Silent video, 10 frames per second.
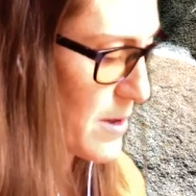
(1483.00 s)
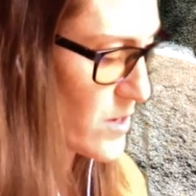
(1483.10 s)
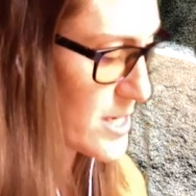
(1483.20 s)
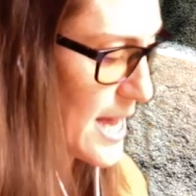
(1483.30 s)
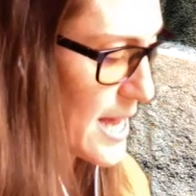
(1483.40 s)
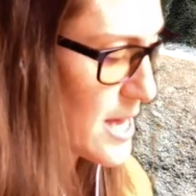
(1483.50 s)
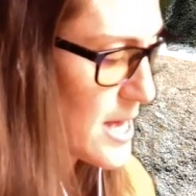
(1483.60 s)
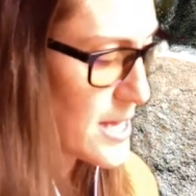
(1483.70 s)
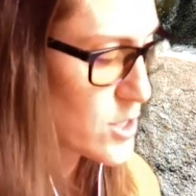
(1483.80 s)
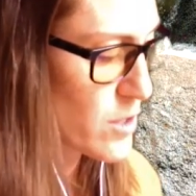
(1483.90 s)
every day,
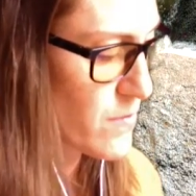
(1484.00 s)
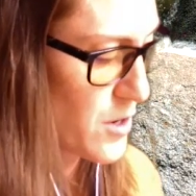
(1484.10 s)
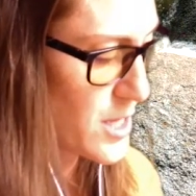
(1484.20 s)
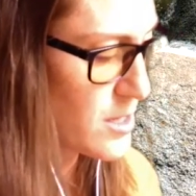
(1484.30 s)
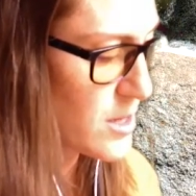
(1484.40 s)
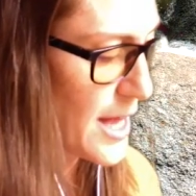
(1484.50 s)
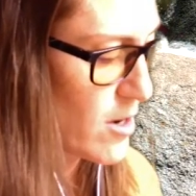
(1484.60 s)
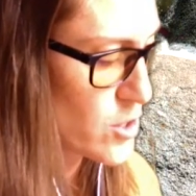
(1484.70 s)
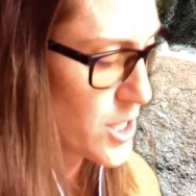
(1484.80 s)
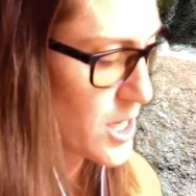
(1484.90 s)
it took very little
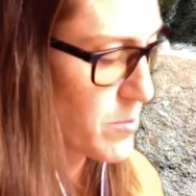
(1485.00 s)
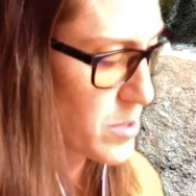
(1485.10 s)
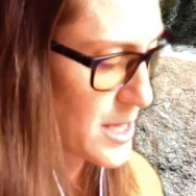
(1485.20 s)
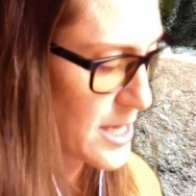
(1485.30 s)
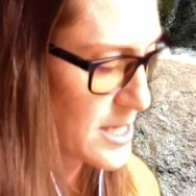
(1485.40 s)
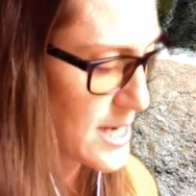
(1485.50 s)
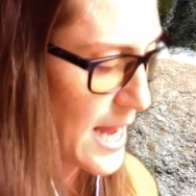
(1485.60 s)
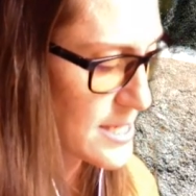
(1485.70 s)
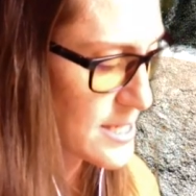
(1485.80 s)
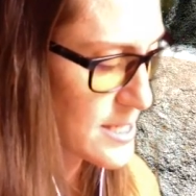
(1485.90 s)
energy to complete these
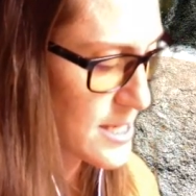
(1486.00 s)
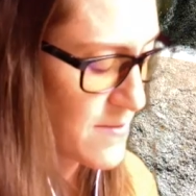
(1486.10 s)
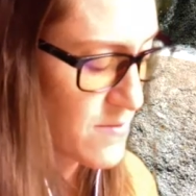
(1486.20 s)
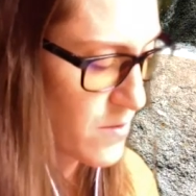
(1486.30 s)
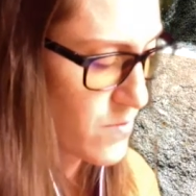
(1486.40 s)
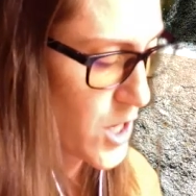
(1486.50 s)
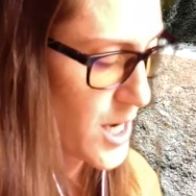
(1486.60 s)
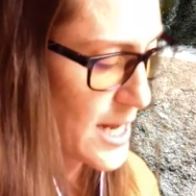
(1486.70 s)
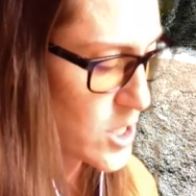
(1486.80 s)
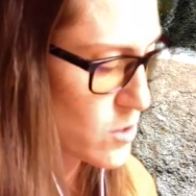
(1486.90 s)
tasks. It felt very
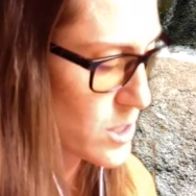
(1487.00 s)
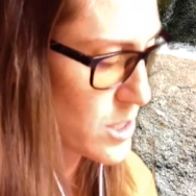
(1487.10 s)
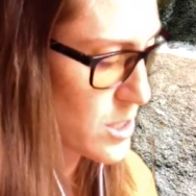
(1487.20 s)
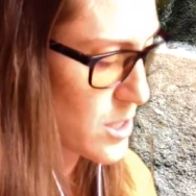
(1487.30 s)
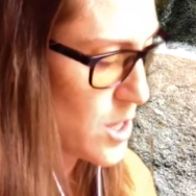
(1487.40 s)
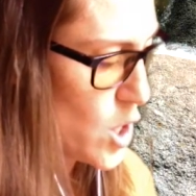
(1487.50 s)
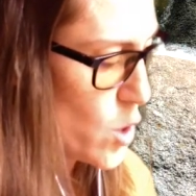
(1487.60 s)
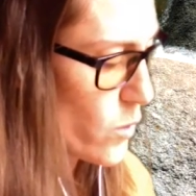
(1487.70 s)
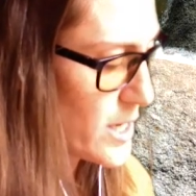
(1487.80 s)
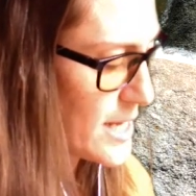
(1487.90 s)
natural.
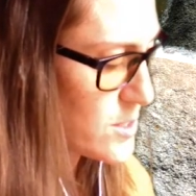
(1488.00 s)
One day,